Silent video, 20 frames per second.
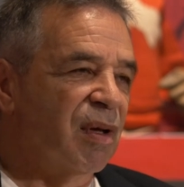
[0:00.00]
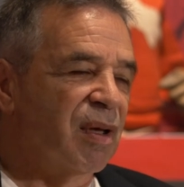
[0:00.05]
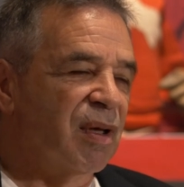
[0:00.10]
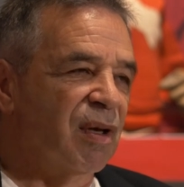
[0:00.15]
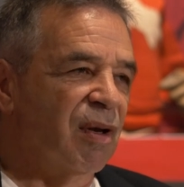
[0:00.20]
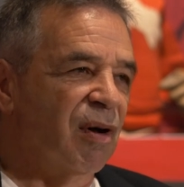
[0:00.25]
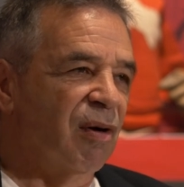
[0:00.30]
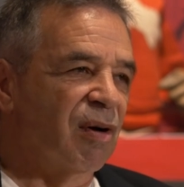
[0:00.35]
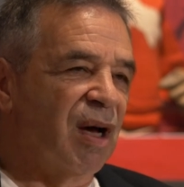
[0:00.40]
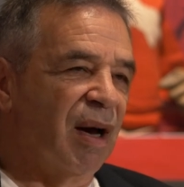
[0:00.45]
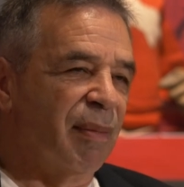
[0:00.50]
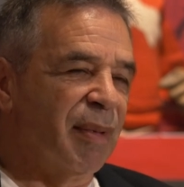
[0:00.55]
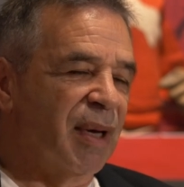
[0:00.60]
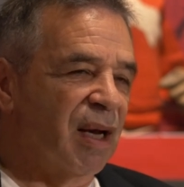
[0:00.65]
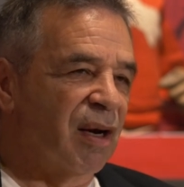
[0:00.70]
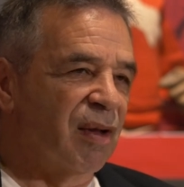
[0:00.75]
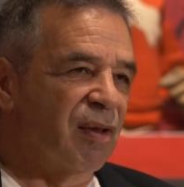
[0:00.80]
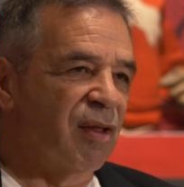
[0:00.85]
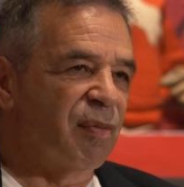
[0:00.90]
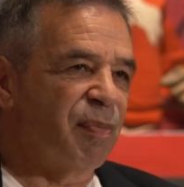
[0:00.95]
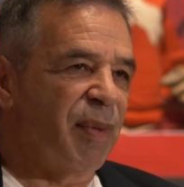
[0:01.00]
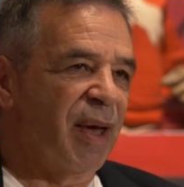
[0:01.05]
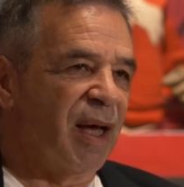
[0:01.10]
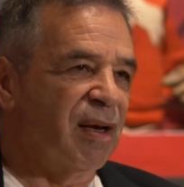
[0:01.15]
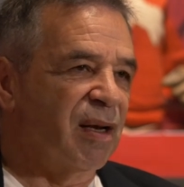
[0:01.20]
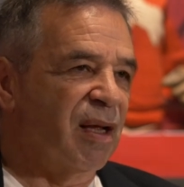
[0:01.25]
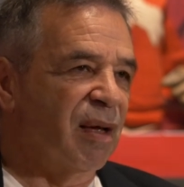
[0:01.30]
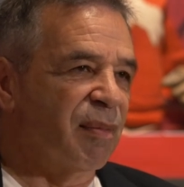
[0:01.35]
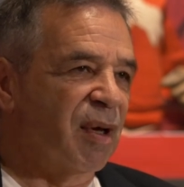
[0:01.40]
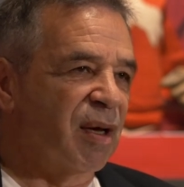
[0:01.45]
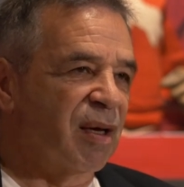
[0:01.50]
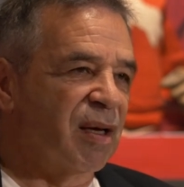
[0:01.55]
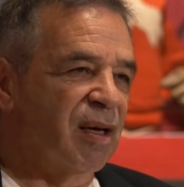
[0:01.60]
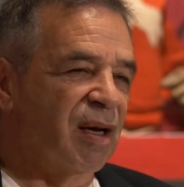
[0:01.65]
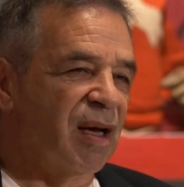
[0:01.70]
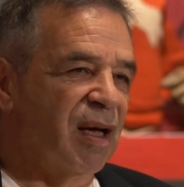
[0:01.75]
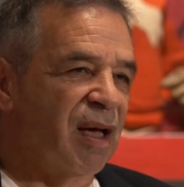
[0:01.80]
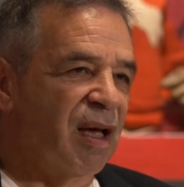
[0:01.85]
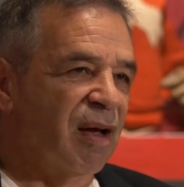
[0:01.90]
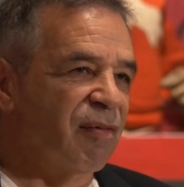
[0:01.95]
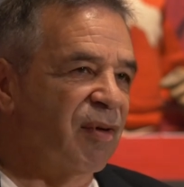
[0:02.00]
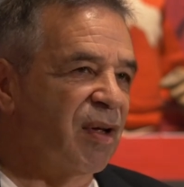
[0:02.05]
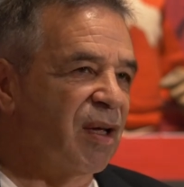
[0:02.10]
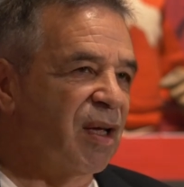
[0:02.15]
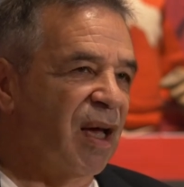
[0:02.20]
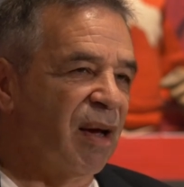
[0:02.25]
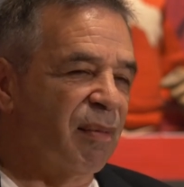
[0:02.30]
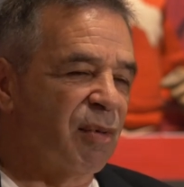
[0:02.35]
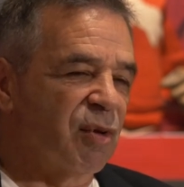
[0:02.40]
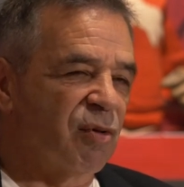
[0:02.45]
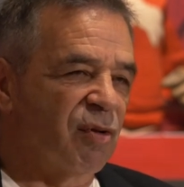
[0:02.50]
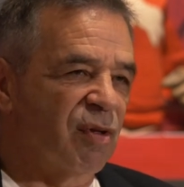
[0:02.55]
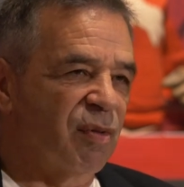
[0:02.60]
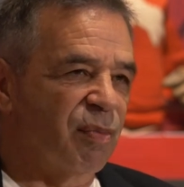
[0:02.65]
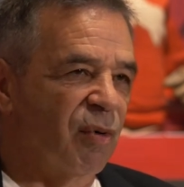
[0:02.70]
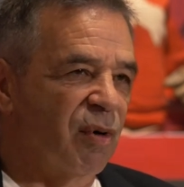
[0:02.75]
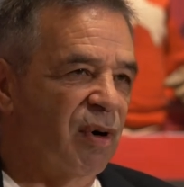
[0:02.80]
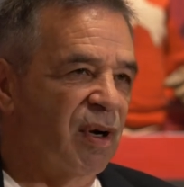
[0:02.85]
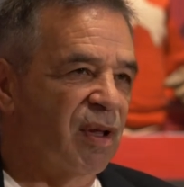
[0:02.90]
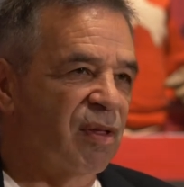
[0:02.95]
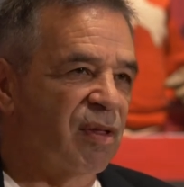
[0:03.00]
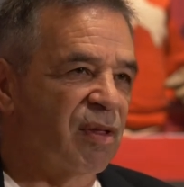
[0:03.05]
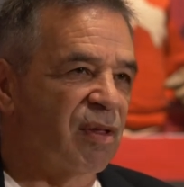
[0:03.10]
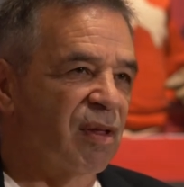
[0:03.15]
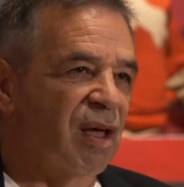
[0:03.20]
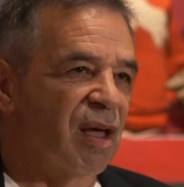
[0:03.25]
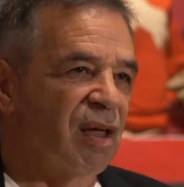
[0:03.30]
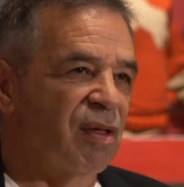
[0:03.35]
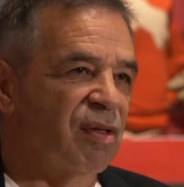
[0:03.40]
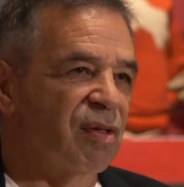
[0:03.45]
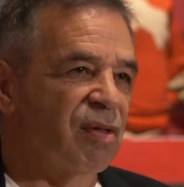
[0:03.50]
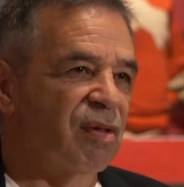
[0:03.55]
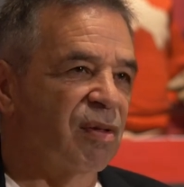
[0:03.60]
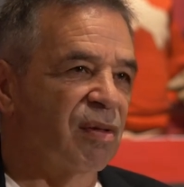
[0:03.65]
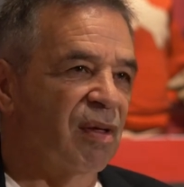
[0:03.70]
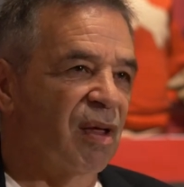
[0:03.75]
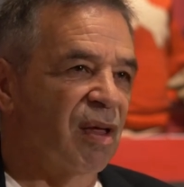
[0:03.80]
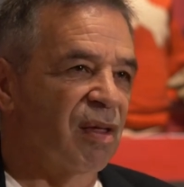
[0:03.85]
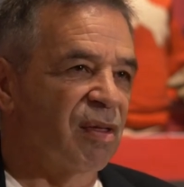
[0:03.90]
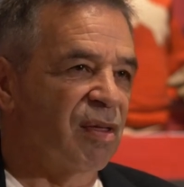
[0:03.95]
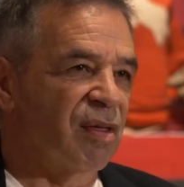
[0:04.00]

You know, coming out of this pandemic, uh, every amateur sport has, has, has